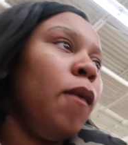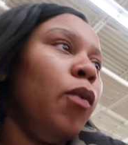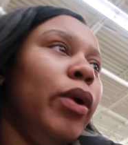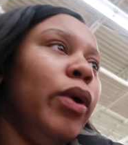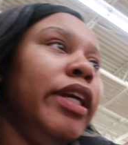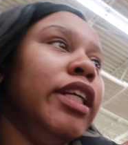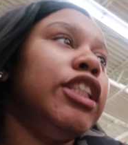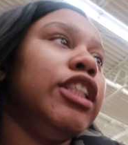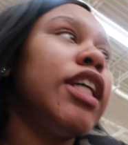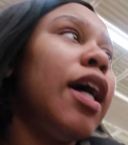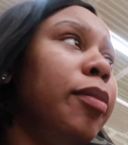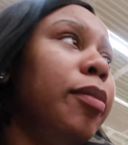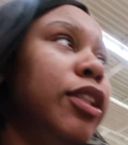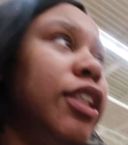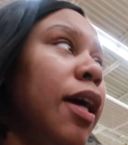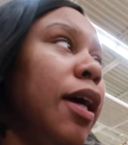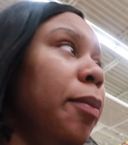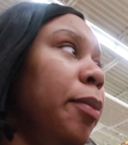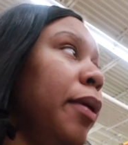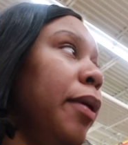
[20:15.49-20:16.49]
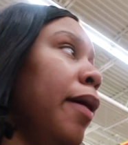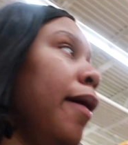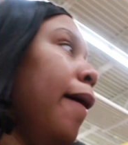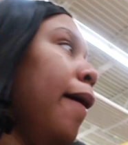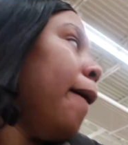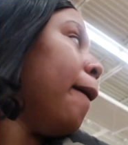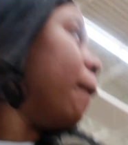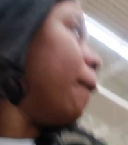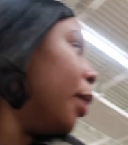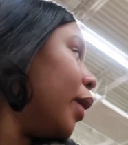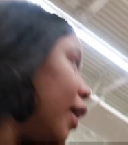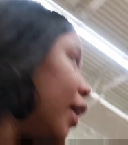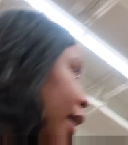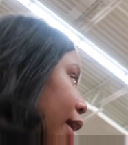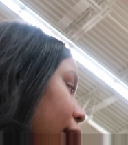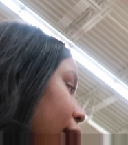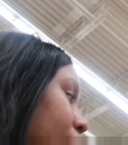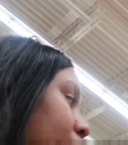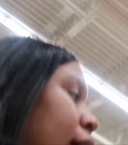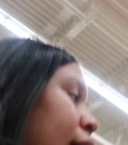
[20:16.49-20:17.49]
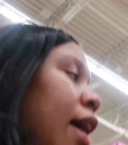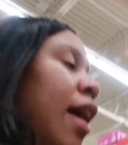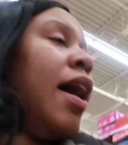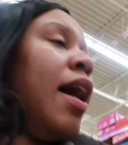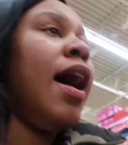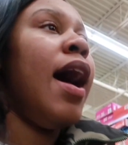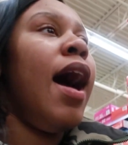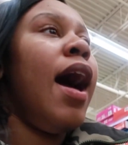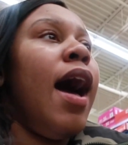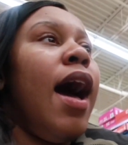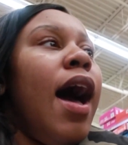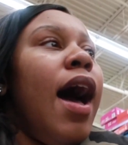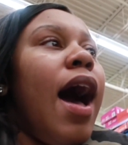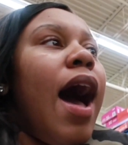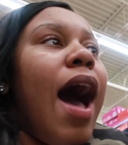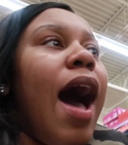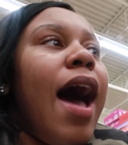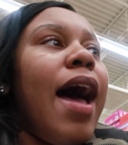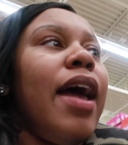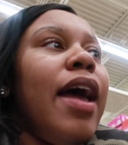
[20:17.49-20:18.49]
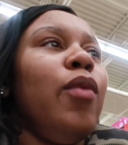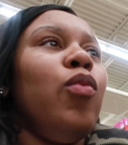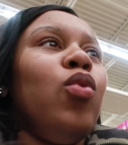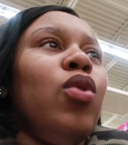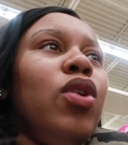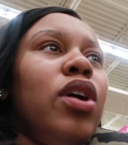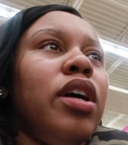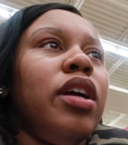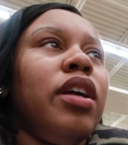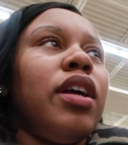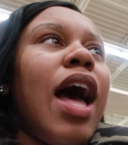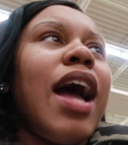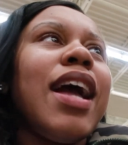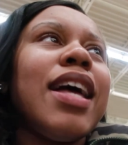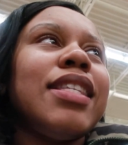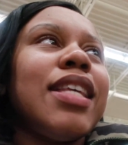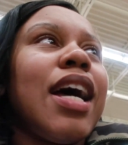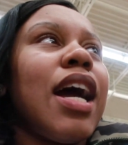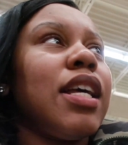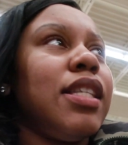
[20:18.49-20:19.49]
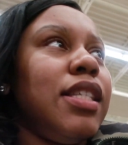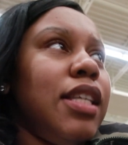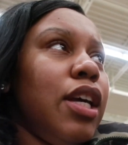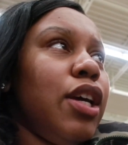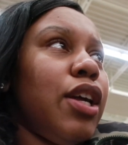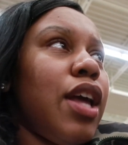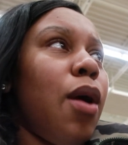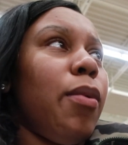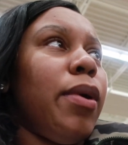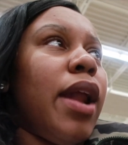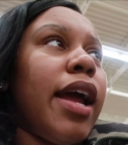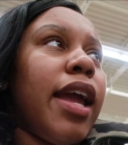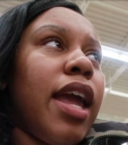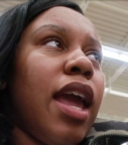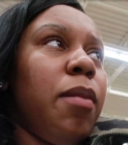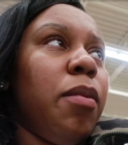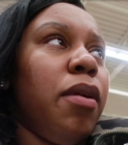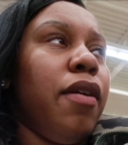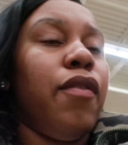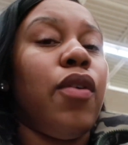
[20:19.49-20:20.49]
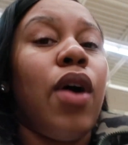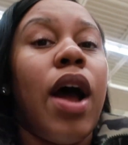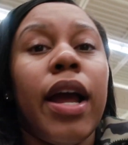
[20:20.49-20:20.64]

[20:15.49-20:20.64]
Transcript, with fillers: We ain't shopping, shopping, but I want, I guess I could tell y'all what I came here for.